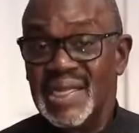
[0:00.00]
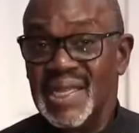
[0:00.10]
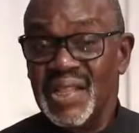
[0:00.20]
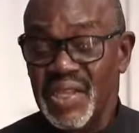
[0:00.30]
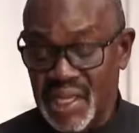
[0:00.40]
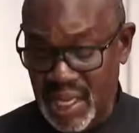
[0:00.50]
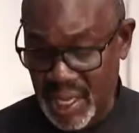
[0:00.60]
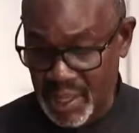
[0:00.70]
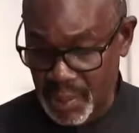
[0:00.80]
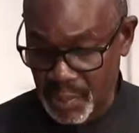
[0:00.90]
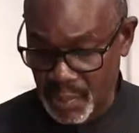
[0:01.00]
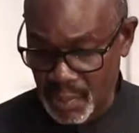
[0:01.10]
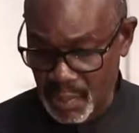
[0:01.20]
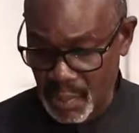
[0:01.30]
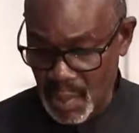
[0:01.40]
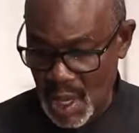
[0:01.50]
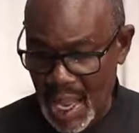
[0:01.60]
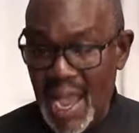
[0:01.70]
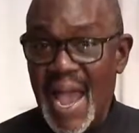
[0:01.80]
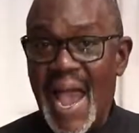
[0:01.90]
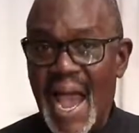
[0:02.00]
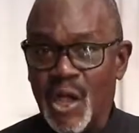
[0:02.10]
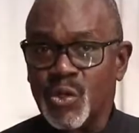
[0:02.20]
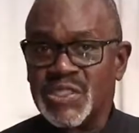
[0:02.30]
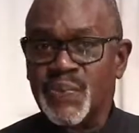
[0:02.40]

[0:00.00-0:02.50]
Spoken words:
Nothing came. Hours